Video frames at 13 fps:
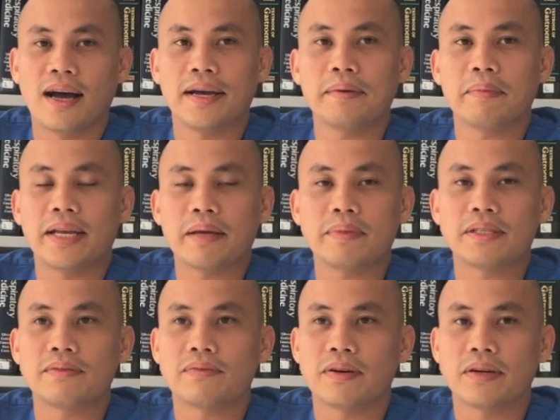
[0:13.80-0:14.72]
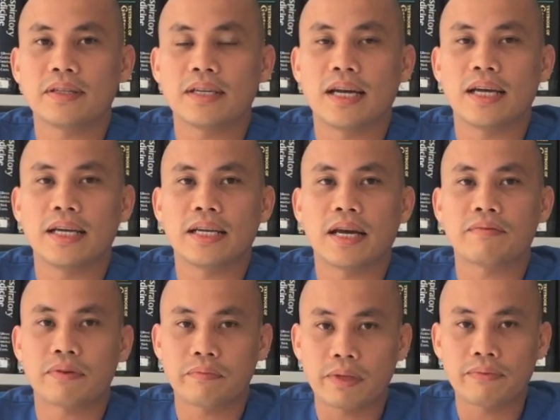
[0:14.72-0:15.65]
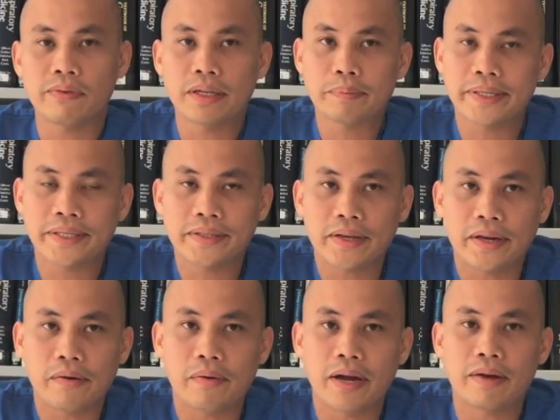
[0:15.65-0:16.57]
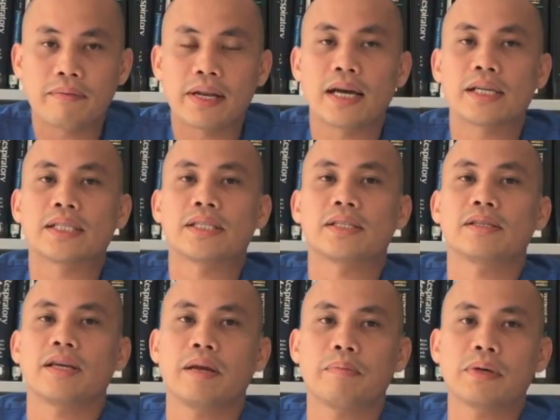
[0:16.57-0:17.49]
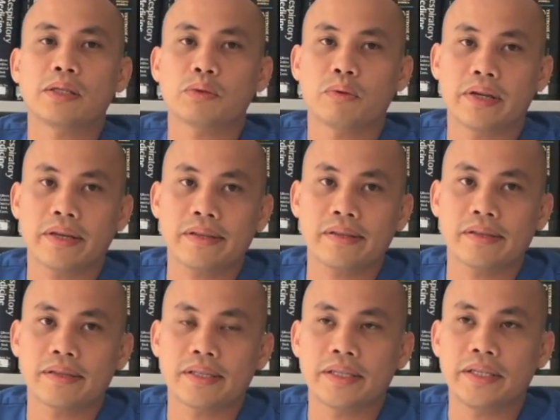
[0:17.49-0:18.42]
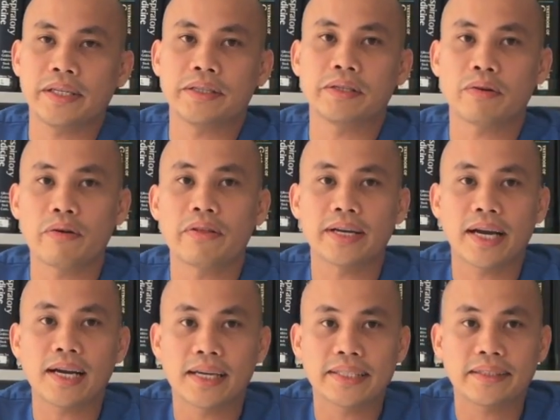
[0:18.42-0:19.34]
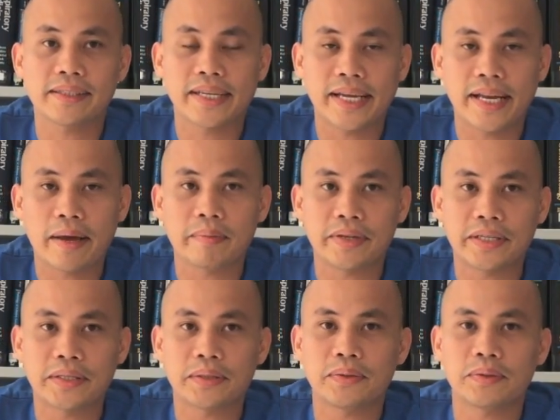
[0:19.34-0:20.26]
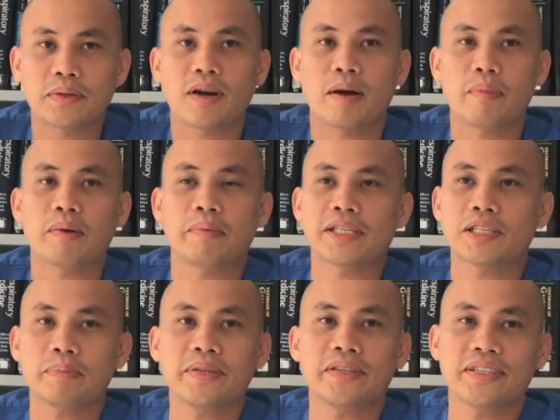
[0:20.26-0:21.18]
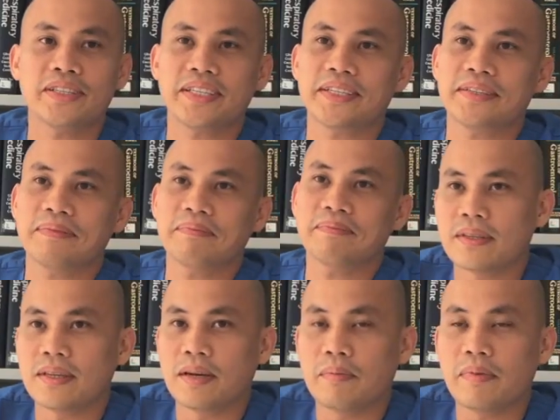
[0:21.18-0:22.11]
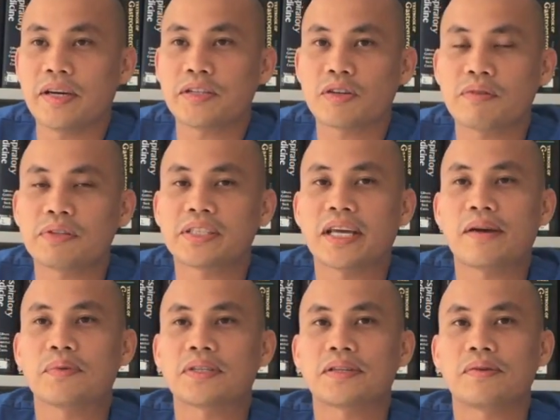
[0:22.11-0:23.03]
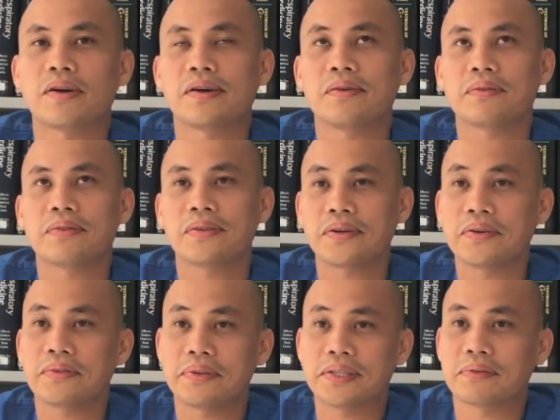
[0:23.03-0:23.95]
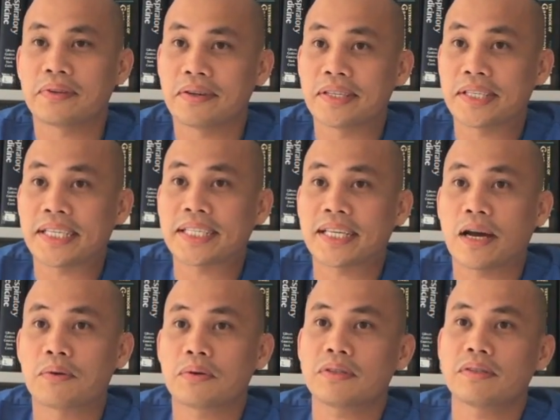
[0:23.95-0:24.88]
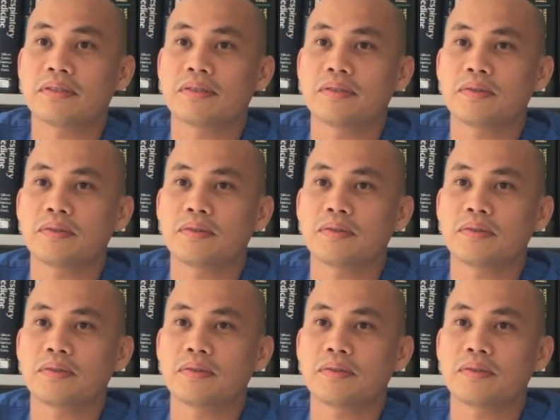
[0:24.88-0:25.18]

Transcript: Hi, my name is Vaughn and I'm from the Philippines. I arrived last April 20th here in Northern Ireland, and I'm here to talk about my experience here. My travel time was around 33 to 36 hours.